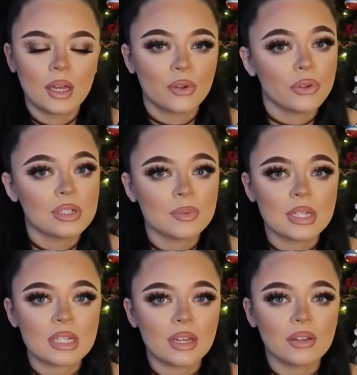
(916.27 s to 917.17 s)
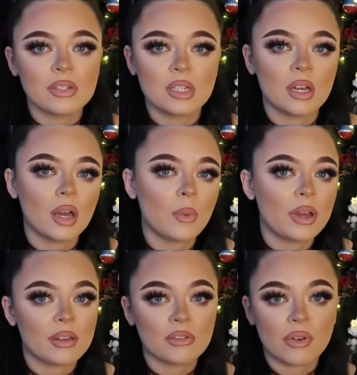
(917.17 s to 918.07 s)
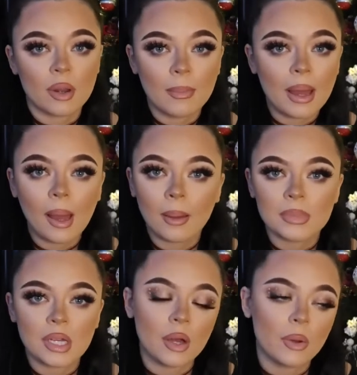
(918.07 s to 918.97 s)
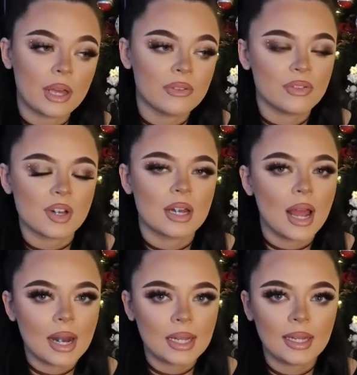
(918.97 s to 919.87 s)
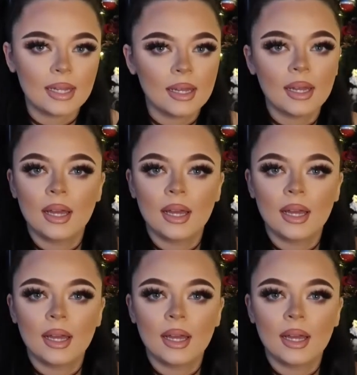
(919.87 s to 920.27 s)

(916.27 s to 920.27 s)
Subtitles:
Christmas gifts, DIY gifts for your mom, DIY gifts for your nanny,